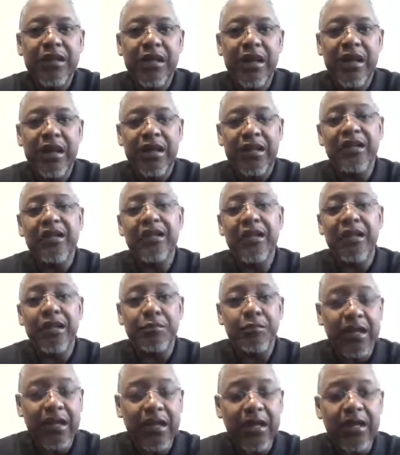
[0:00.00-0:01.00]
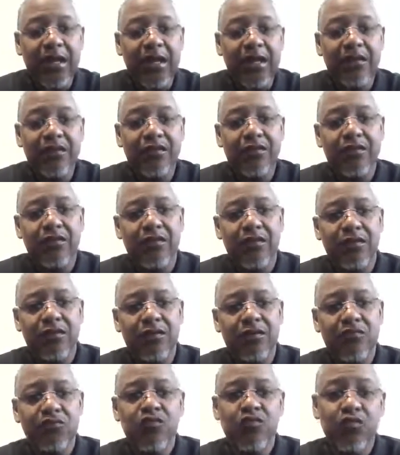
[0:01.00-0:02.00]
And he had paid
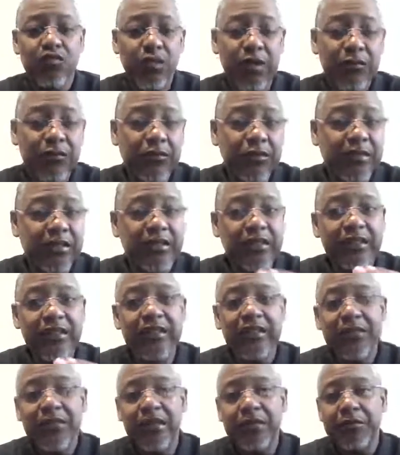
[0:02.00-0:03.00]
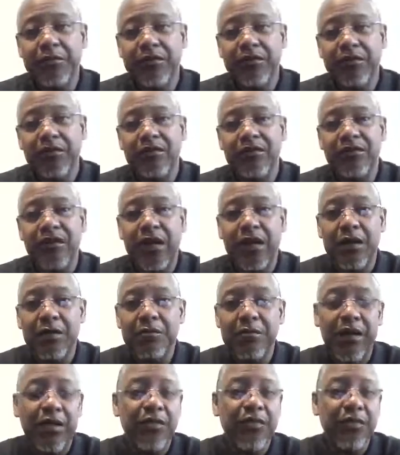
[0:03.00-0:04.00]
roughly at that particular time
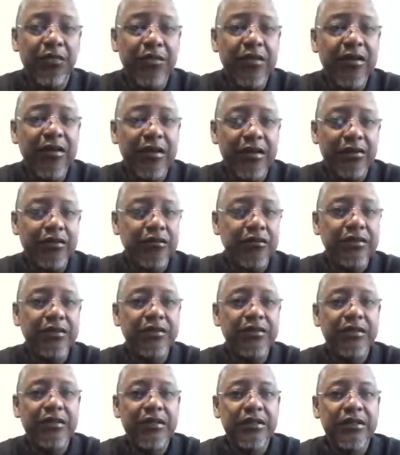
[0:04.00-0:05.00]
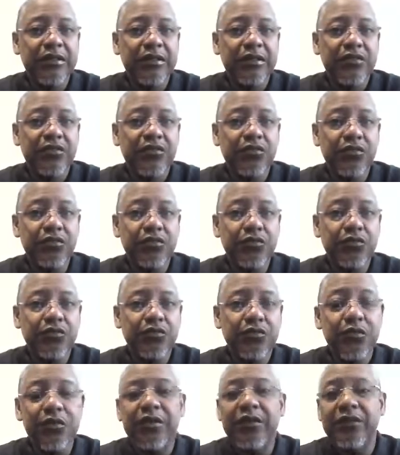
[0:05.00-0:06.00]
about $300 to
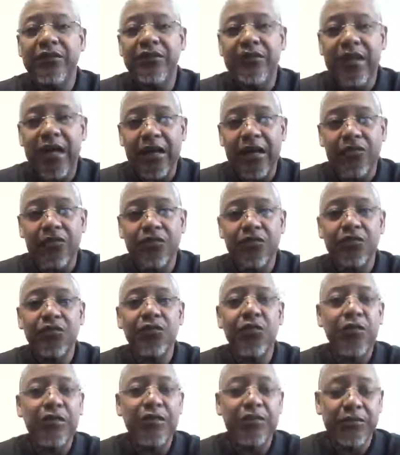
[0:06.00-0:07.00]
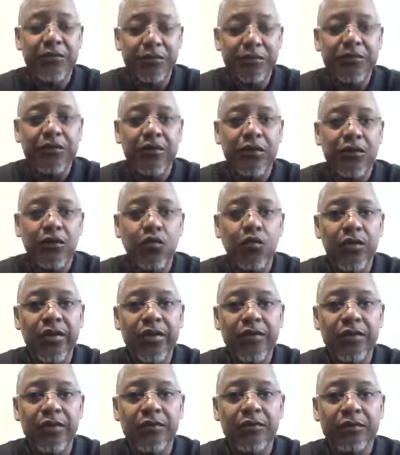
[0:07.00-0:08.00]
$400 for this particular
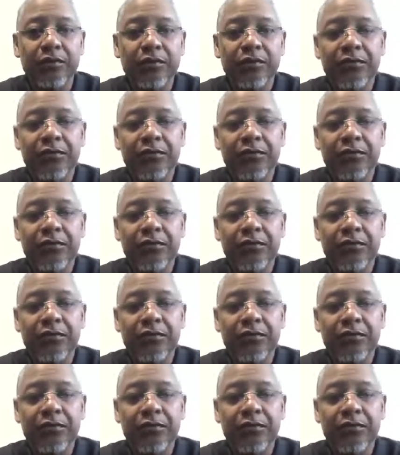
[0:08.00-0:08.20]
will.